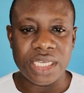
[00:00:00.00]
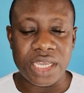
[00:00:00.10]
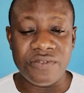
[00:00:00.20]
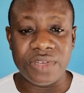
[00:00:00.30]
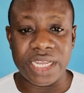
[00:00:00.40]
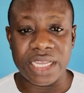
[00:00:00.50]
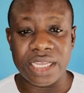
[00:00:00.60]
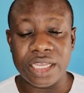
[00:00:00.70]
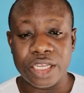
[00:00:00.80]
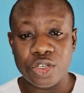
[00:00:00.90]
if
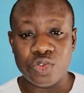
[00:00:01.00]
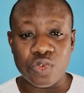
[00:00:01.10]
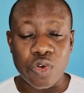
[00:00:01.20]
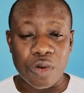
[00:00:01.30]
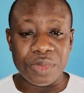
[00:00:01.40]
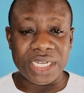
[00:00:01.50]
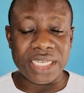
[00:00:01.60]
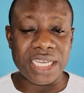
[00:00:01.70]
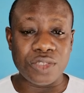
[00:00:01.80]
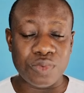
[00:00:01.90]
they do
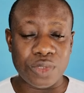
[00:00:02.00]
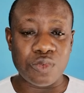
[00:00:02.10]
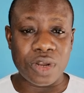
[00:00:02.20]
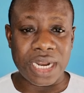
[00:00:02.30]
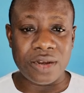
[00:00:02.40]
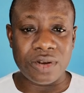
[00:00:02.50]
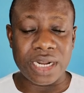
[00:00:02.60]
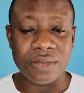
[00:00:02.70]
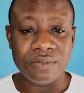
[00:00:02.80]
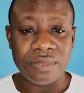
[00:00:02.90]
communicate with one
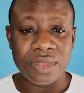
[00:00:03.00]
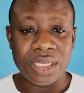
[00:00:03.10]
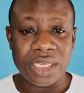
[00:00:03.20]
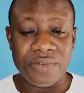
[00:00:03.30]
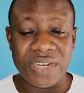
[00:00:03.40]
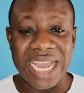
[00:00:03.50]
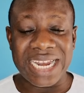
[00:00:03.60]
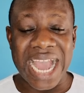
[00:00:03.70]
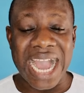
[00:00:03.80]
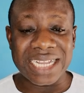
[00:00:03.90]
another, if they
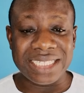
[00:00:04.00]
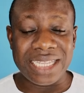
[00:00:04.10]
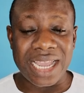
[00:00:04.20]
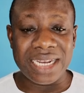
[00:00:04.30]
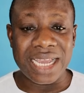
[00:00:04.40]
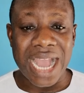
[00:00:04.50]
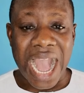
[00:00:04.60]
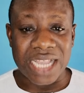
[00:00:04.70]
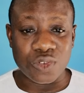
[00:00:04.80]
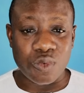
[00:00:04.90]
had acted
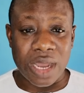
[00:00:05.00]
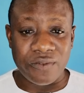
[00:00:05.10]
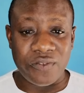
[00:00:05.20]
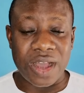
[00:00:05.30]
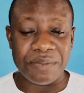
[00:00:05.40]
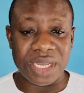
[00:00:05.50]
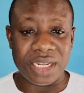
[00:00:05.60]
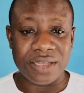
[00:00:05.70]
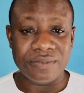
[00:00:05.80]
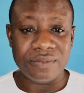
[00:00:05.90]
as one
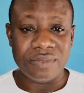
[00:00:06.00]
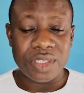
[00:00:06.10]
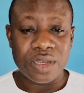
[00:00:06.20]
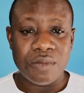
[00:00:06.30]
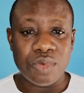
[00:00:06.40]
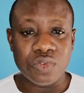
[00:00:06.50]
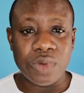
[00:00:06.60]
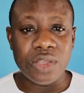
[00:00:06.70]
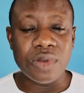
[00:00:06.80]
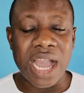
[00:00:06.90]
family. But
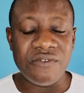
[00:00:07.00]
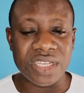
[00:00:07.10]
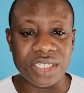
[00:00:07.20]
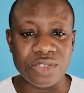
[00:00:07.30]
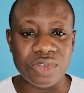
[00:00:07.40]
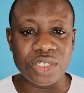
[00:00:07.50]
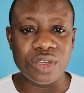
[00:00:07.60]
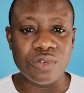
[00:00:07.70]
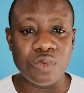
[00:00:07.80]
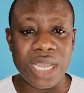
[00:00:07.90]
when you have a
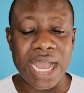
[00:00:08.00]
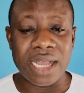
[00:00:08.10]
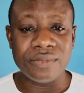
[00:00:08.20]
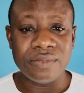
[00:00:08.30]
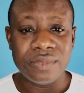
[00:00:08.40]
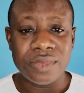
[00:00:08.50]
situation where